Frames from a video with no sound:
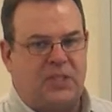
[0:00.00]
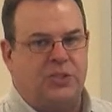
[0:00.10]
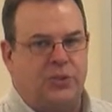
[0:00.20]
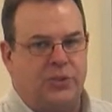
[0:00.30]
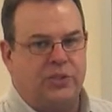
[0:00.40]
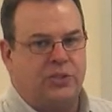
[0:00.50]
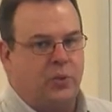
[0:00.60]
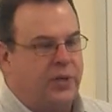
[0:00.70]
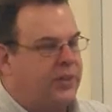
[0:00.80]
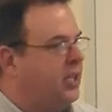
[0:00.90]
So
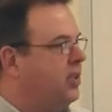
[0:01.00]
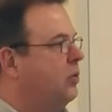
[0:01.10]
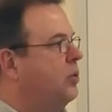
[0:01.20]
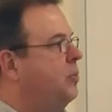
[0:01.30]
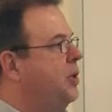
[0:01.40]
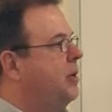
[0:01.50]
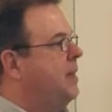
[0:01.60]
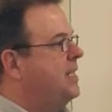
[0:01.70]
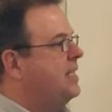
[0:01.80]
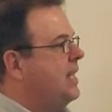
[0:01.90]
sort of think through, put your
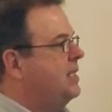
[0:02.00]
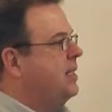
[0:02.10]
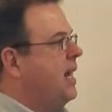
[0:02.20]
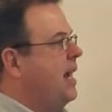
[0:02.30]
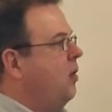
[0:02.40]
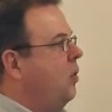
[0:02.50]
best guess into how